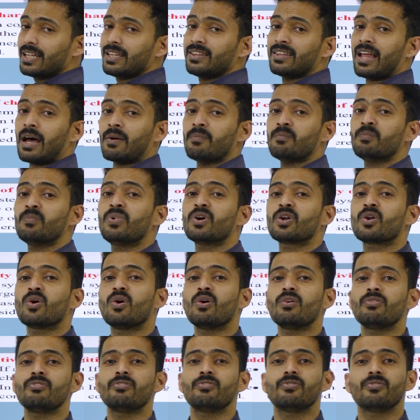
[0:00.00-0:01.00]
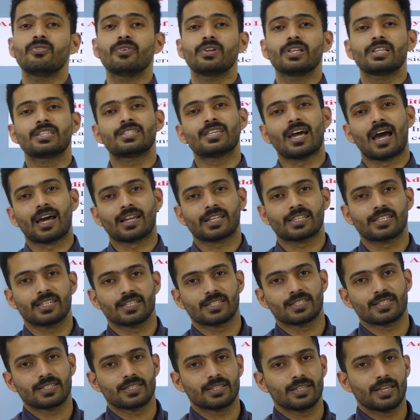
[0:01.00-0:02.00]
number of
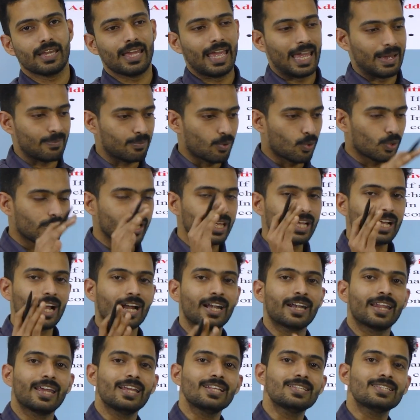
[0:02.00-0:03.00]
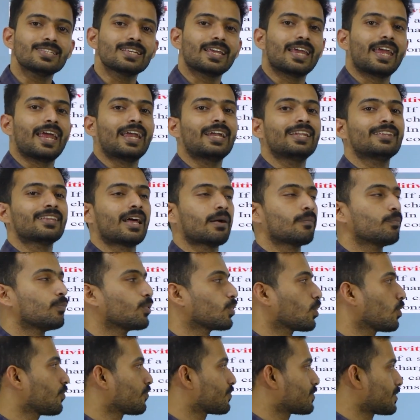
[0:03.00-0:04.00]
charges, a body contains n number
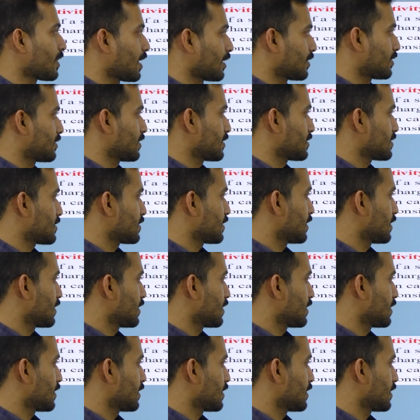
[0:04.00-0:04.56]
of charges,